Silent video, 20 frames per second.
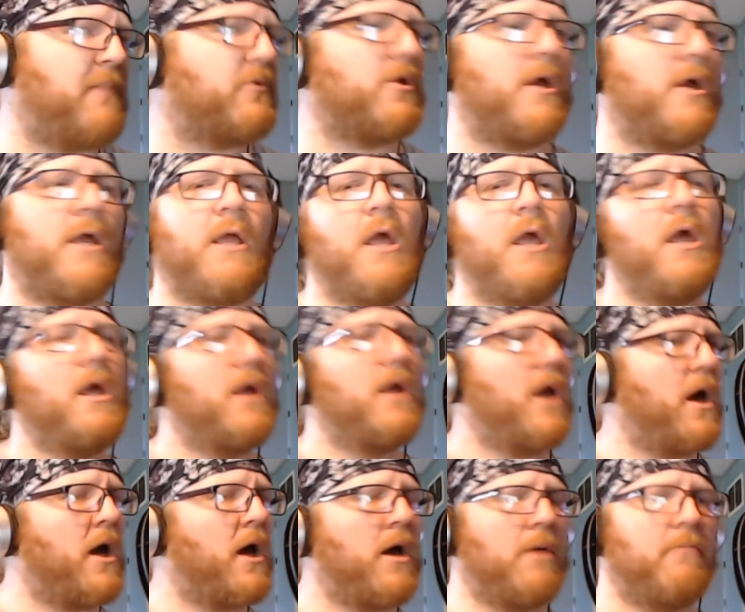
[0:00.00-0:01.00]
playing,
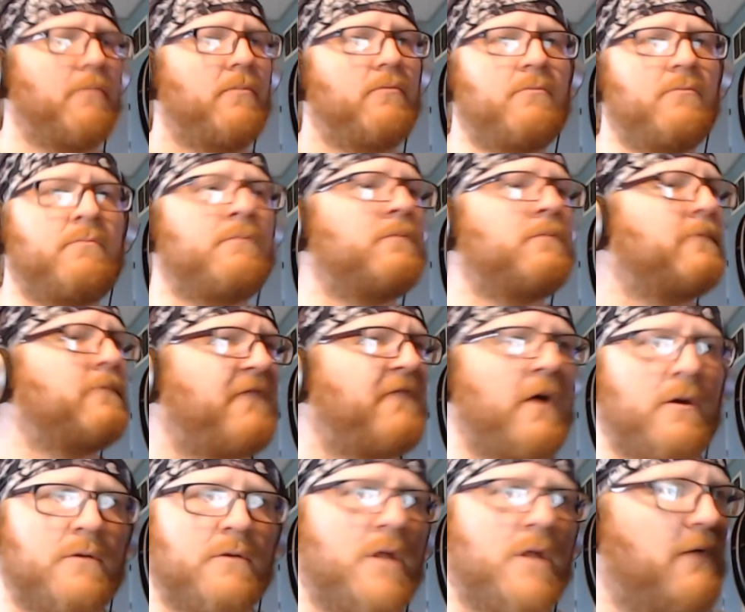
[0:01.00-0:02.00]

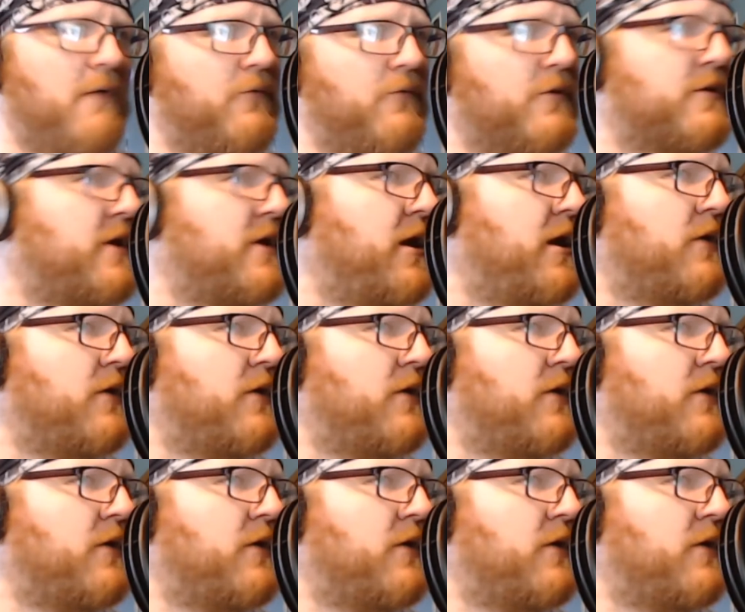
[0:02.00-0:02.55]
fell in love with the